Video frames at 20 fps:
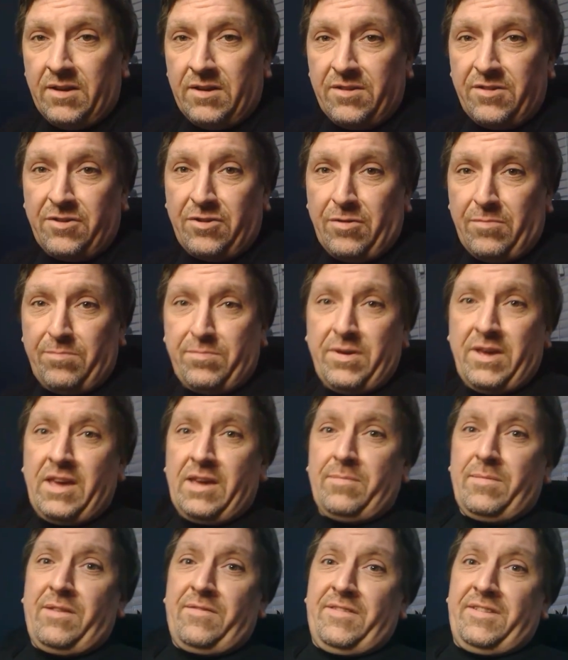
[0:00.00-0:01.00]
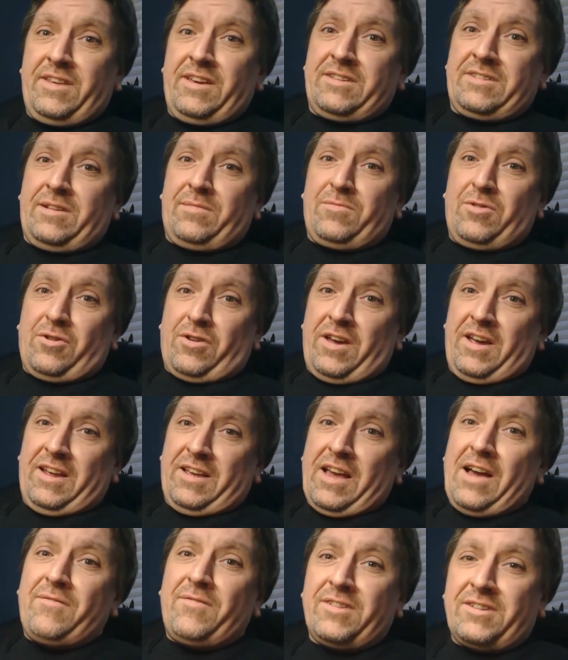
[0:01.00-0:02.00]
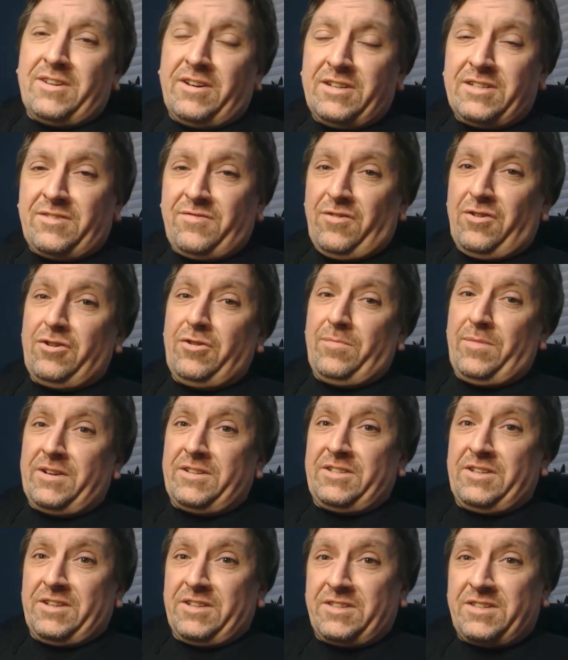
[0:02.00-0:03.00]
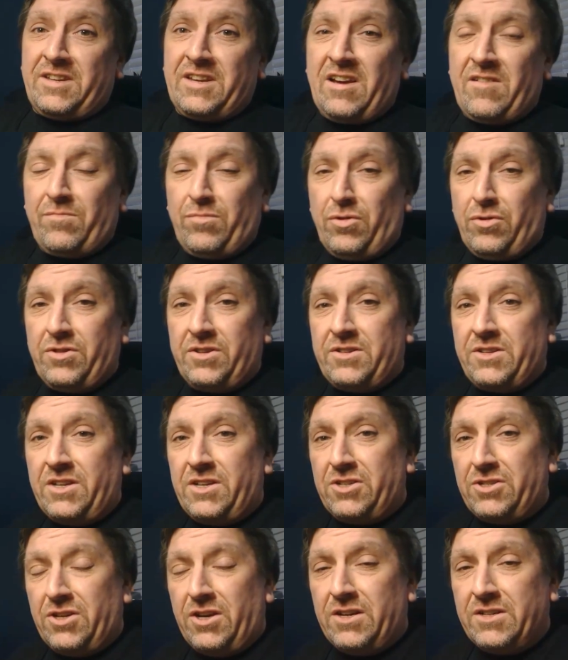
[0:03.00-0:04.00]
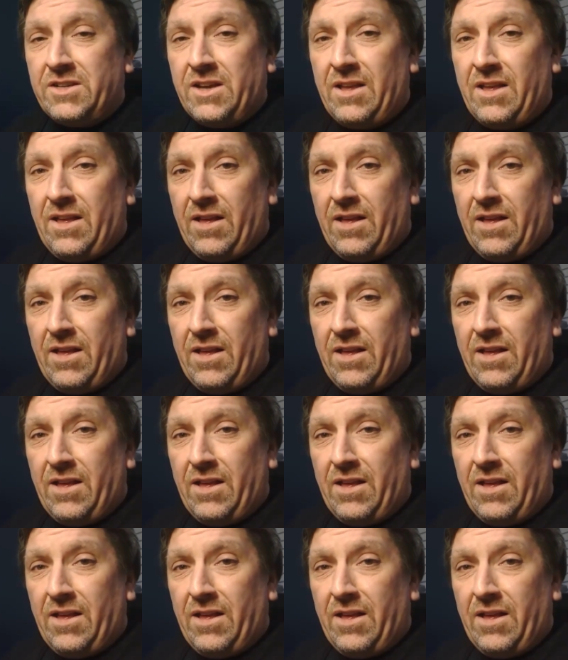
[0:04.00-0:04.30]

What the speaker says: They're not paying me for this. I'm not getting advertised for it. But as you can see, I've bought the t-shirt.